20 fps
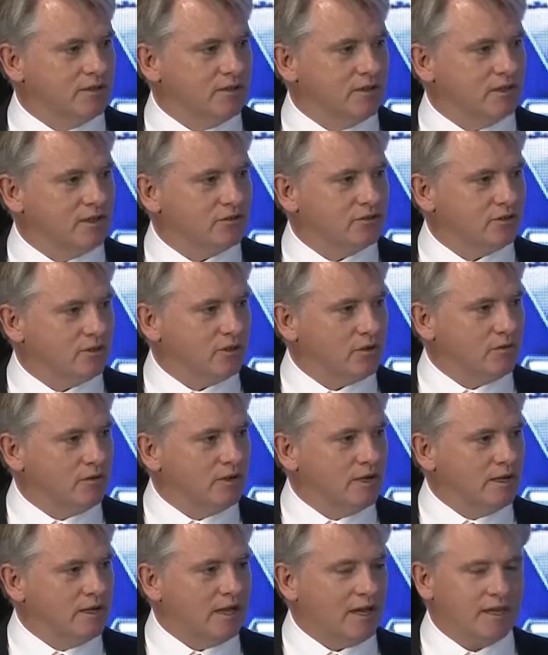And so
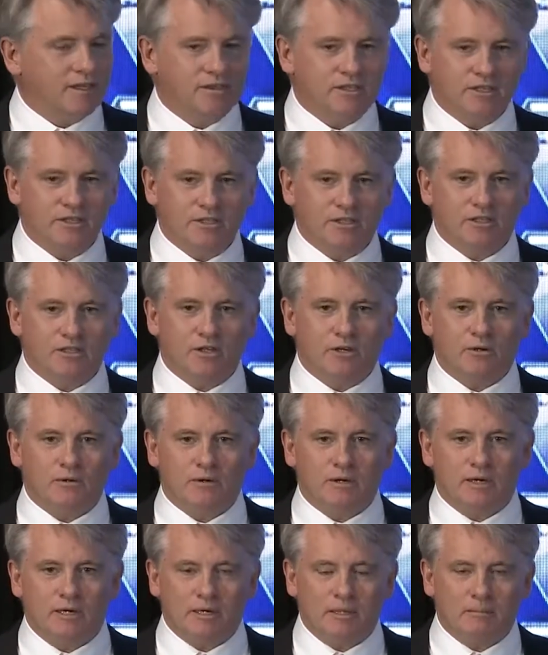I think,
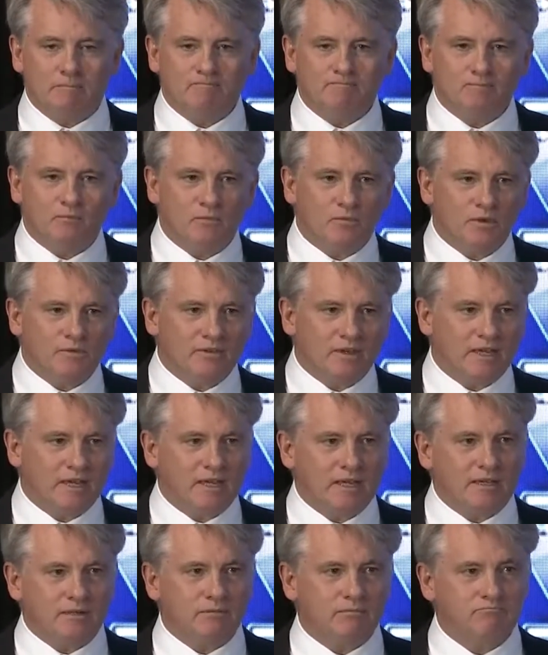we've
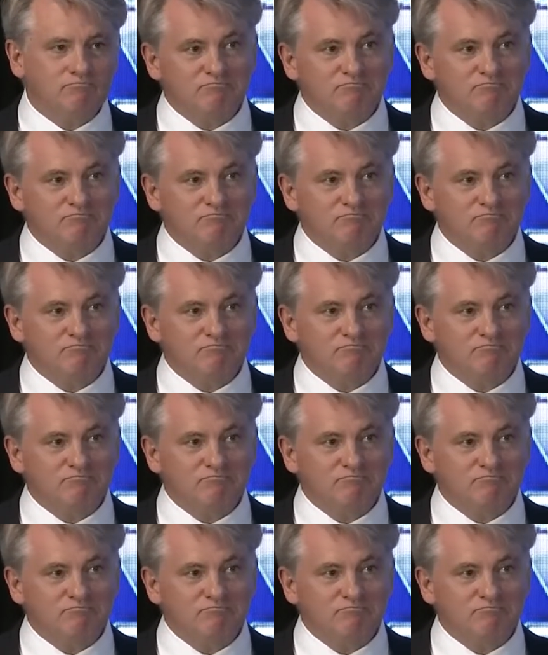had